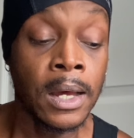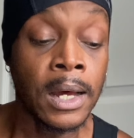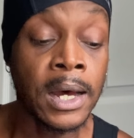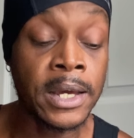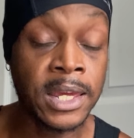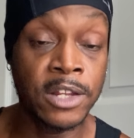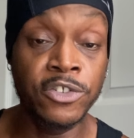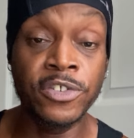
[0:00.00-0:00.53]
a
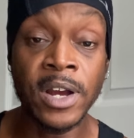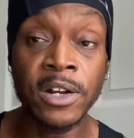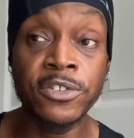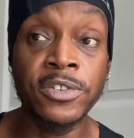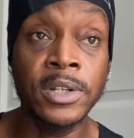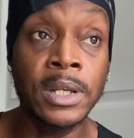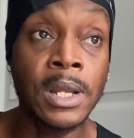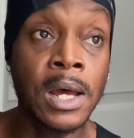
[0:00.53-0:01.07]

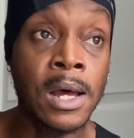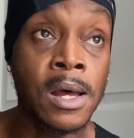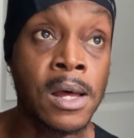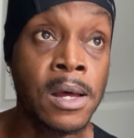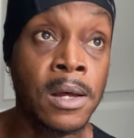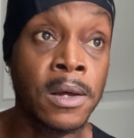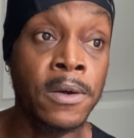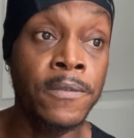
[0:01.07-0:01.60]
conjunction
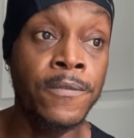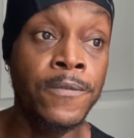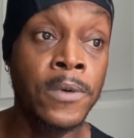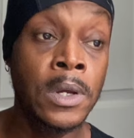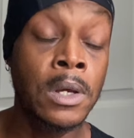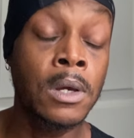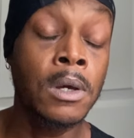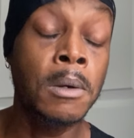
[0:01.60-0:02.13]
of
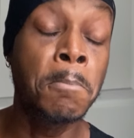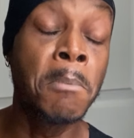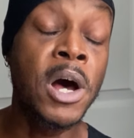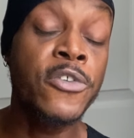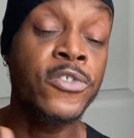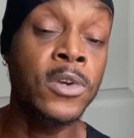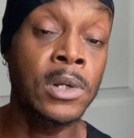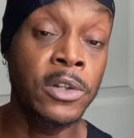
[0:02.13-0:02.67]

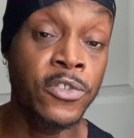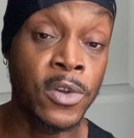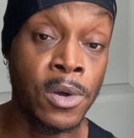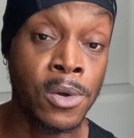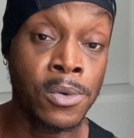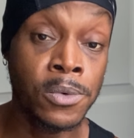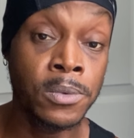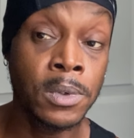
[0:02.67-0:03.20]
muscular
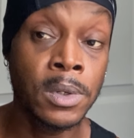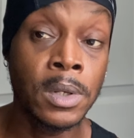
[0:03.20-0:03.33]
tone,